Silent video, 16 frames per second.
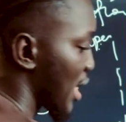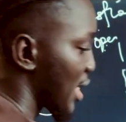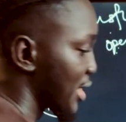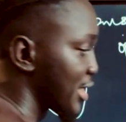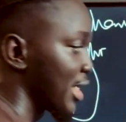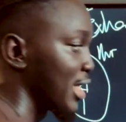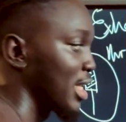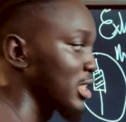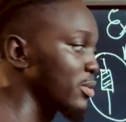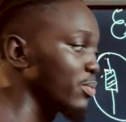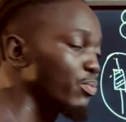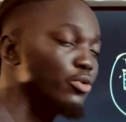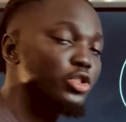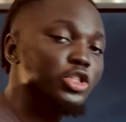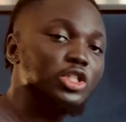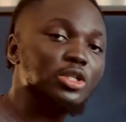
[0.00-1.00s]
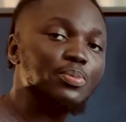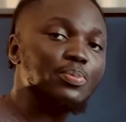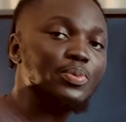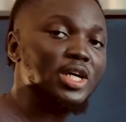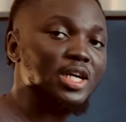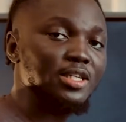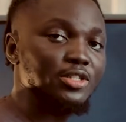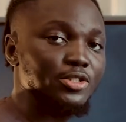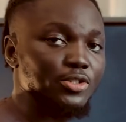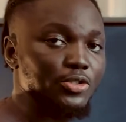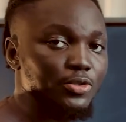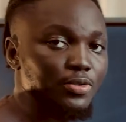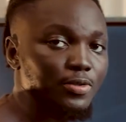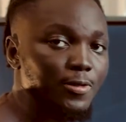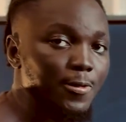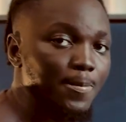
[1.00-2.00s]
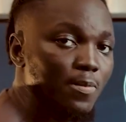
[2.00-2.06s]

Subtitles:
sellers pushed price to.